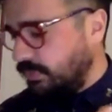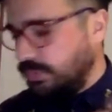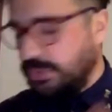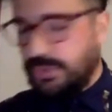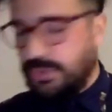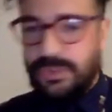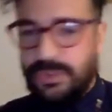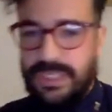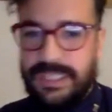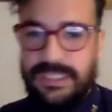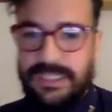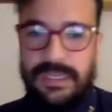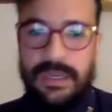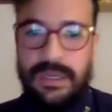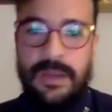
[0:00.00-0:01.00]
to do like
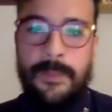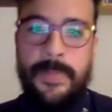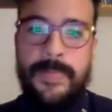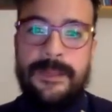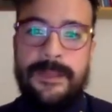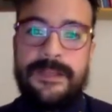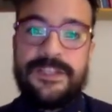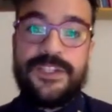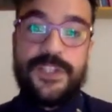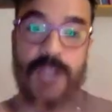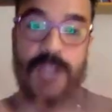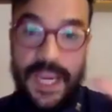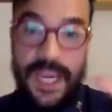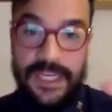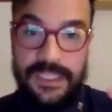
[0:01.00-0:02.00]
a
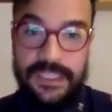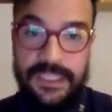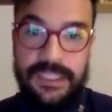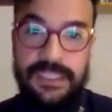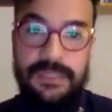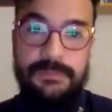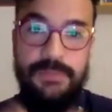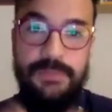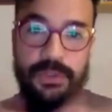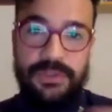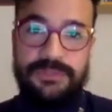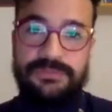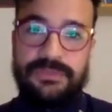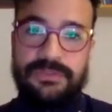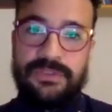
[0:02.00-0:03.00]
shiny,
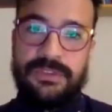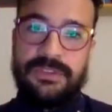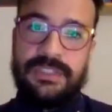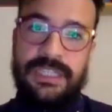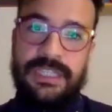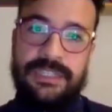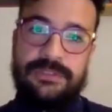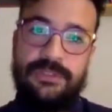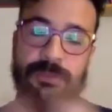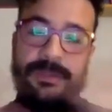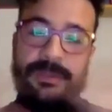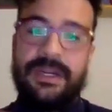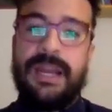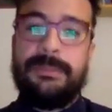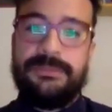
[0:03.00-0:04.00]
beautiful, like
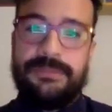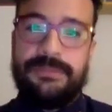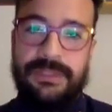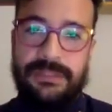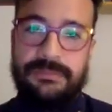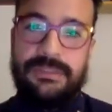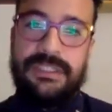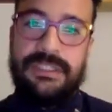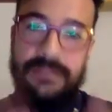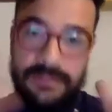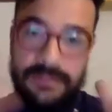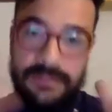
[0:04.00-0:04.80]
super happy film. It's